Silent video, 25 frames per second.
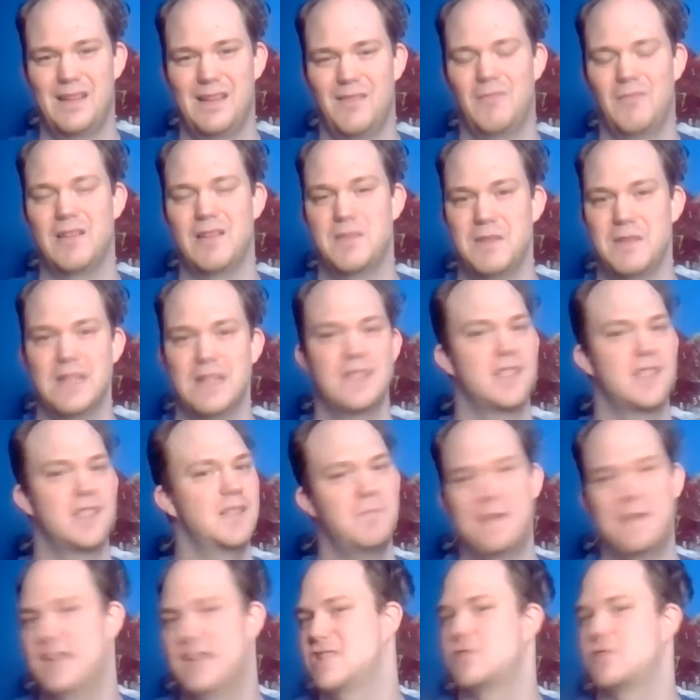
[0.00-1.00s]
which means
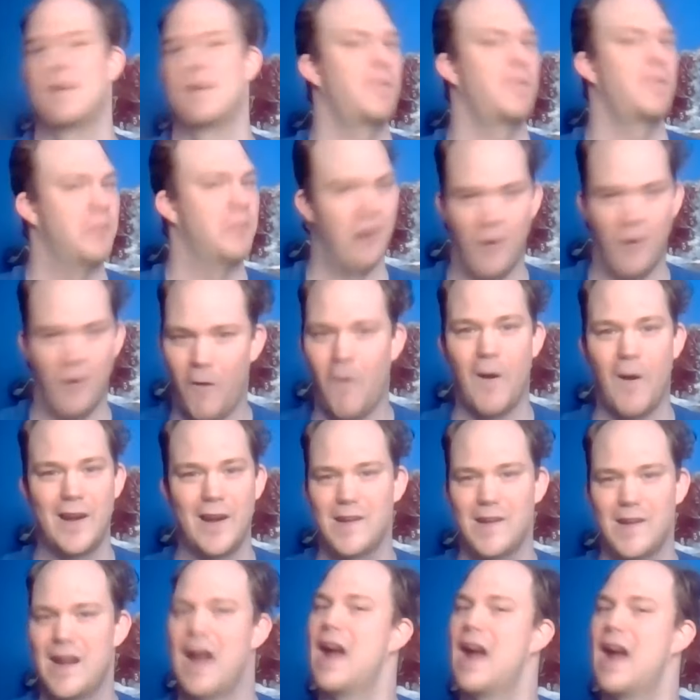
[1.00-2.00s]
speak straight from your heart.
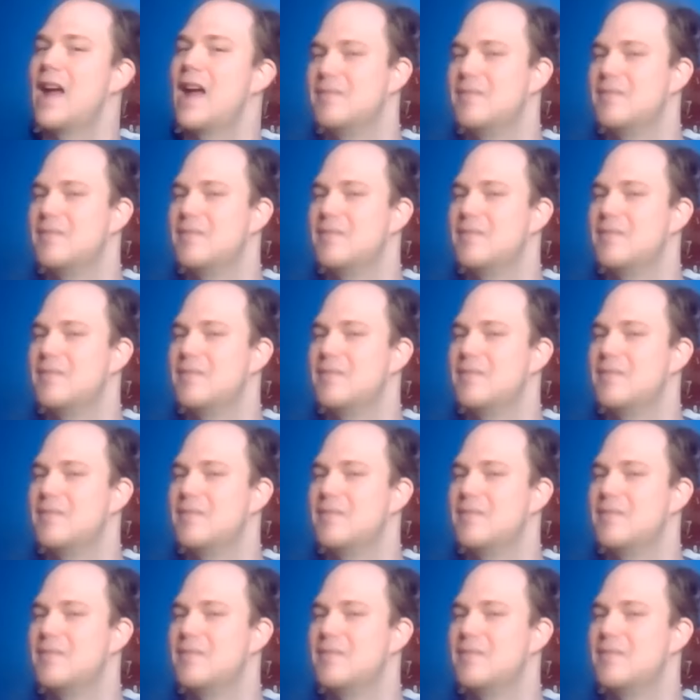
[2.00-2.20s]
You're not,